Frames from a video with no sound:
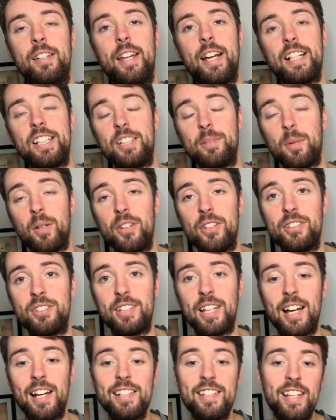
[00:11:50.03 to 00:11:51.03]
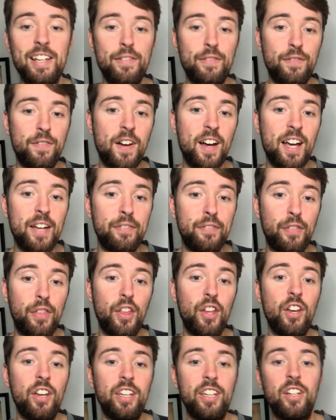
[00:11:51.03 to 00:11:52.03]
Next up on the Saturday,
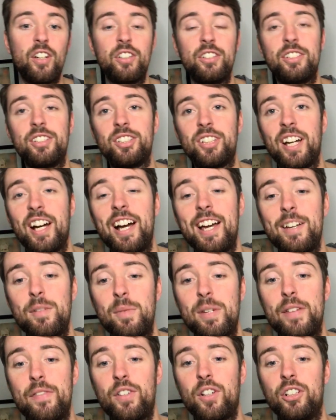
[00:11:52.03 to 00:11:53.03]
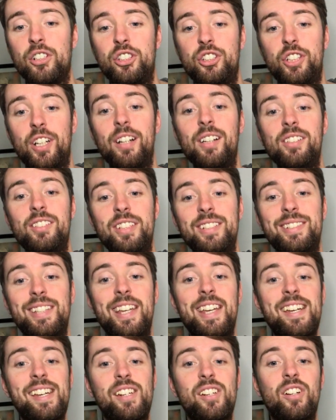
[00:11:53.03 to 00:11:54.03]
5:30 on Sky, we have got Chelsea
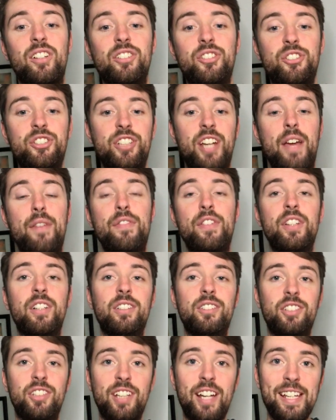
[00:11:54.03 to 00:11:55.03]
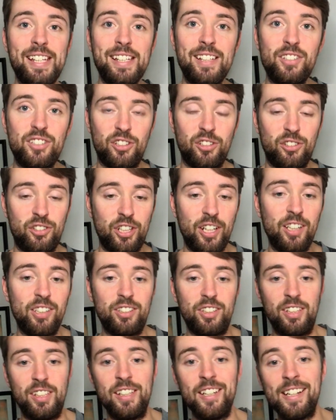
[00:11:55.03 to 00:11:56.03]
taking on Sheffield United. So
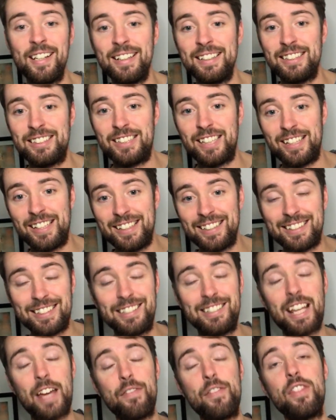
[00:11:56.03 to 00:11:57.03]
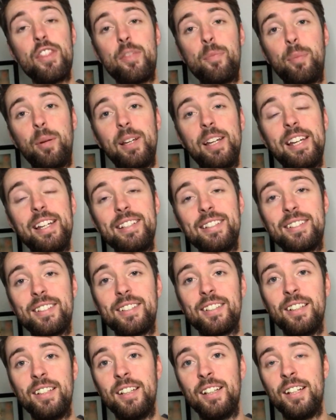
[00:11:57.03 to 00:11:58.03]
Chelsea sitting in 7th
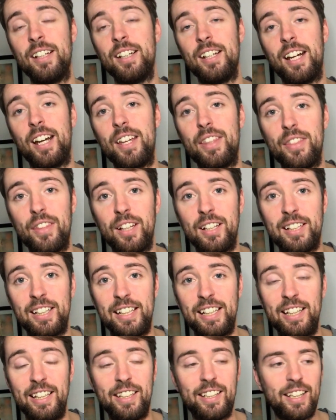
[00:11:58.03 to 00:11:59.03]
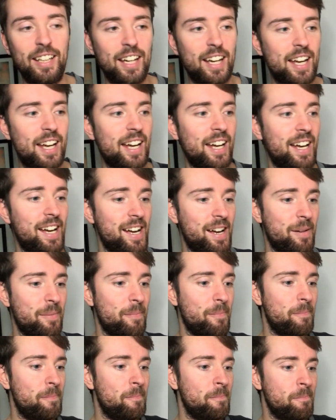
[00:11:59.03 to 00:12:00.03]
place in the league.
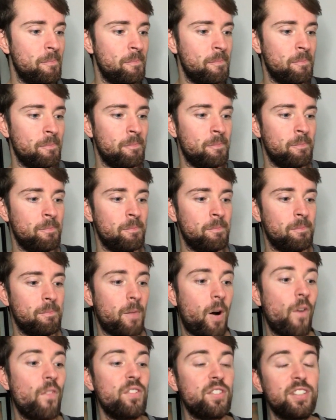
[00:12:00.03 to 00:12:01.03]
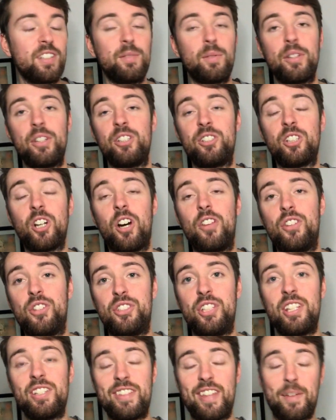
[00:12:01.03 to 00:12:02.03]
Obviously, when they started the
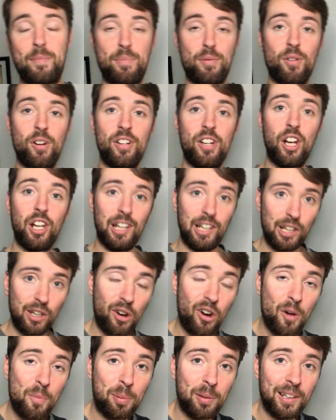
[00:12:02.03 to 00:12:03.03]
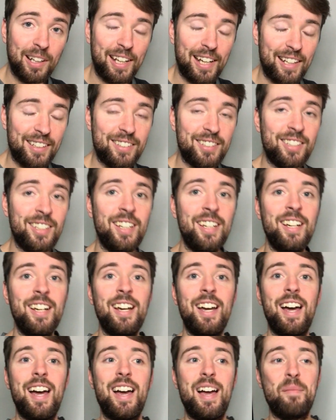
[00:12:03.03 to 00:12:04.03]
season, they had brought in a lot of players.
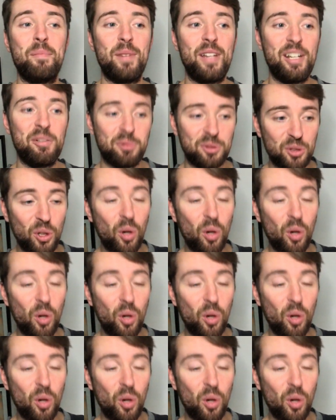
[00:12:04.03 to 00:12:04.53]
And it was